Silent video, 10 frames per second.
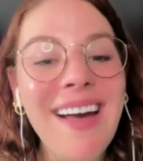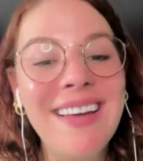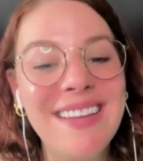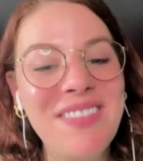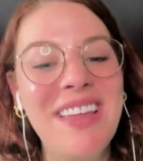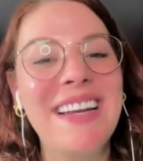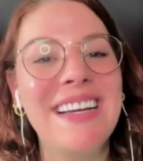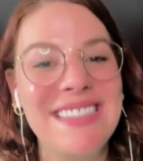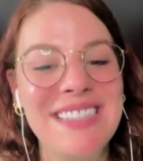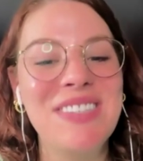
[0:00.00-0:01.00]
I love that
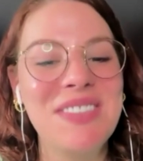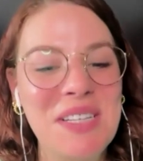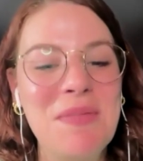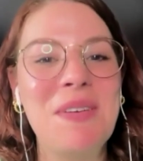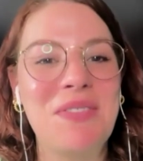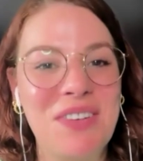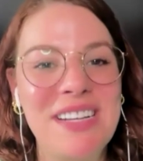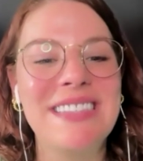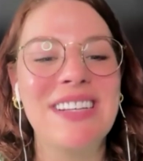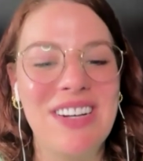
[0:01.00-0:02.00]
idea. Do a little bit of
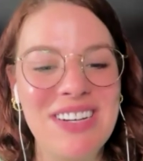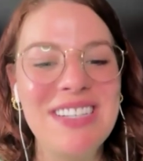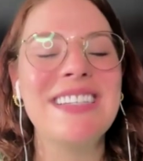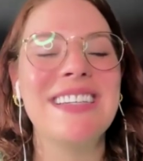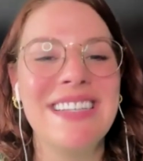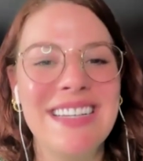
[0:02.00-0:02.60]
research.